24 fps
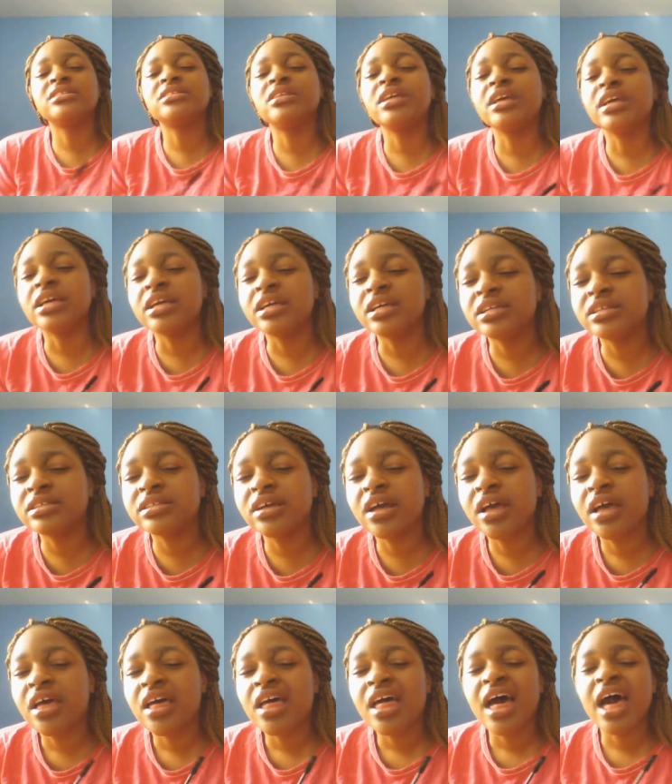know when you
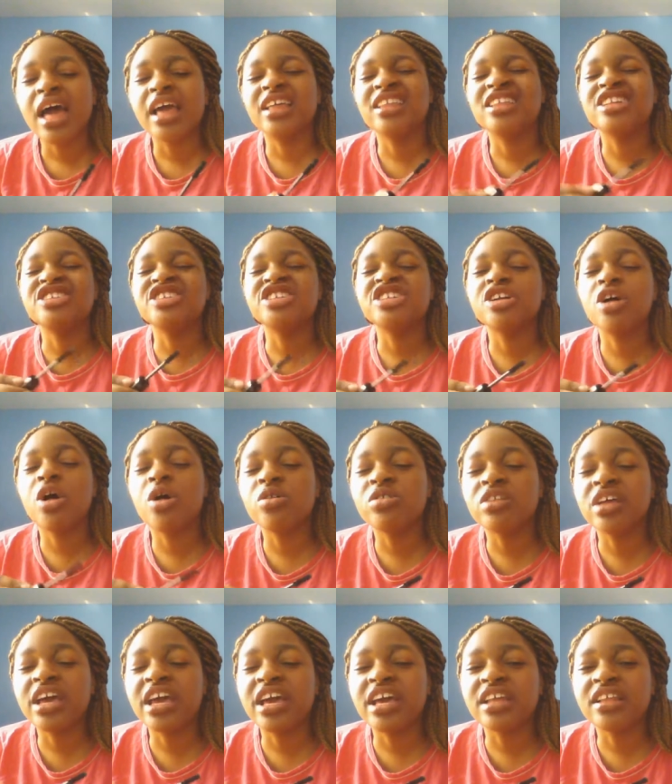sneeze and you
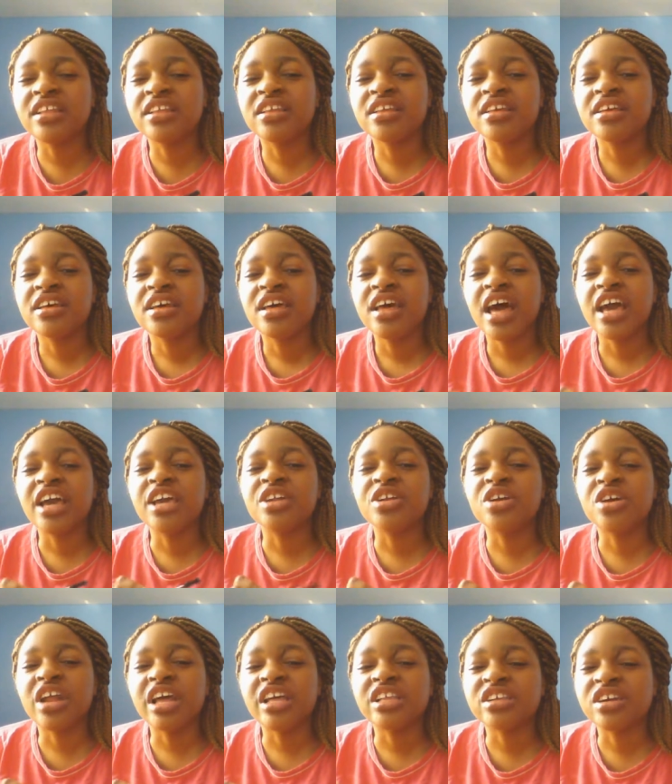just hold it in
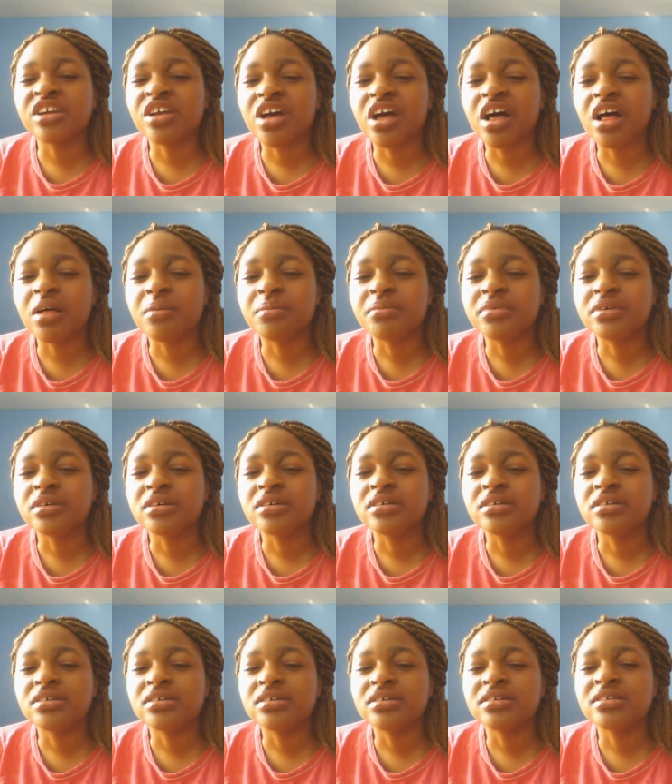and you know that it's gonna
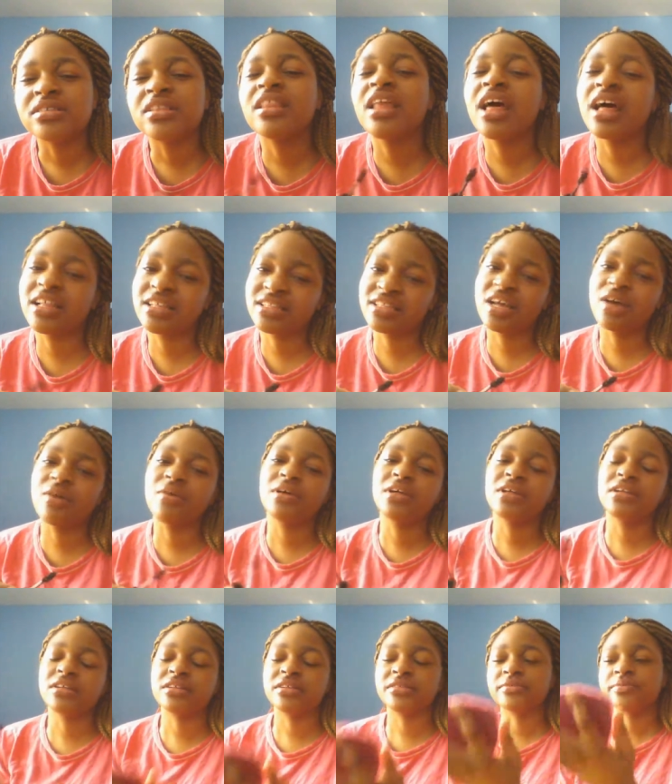come.
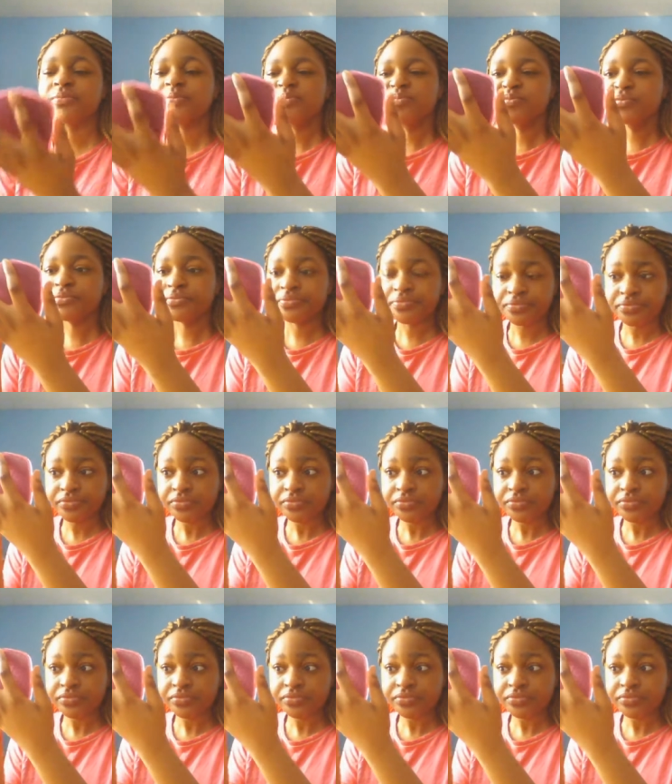That's how it is.